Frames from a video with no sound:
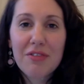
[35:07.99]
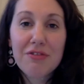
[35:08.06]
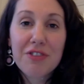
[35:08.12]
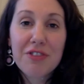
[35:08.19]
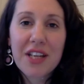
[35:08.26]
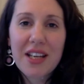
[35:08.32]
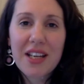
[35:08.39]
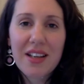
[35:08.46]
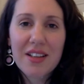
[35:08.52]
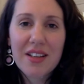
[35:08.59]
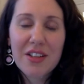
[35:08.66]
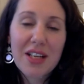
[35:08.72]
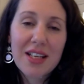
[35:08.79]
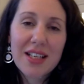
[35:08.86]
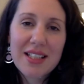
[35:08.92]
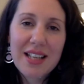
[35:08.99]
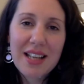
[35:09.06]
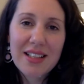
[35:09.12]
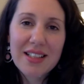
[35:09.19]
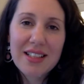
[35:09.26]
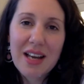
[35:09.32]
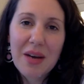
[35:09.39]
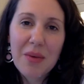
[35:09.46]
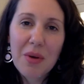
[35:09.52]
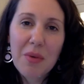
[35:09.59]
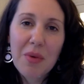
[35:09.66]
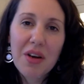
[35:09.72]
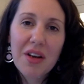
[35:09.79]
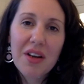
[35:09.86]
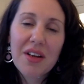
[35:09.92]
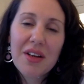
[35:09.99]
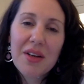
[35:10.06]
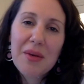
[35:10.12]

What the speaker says: free, in a sense that we were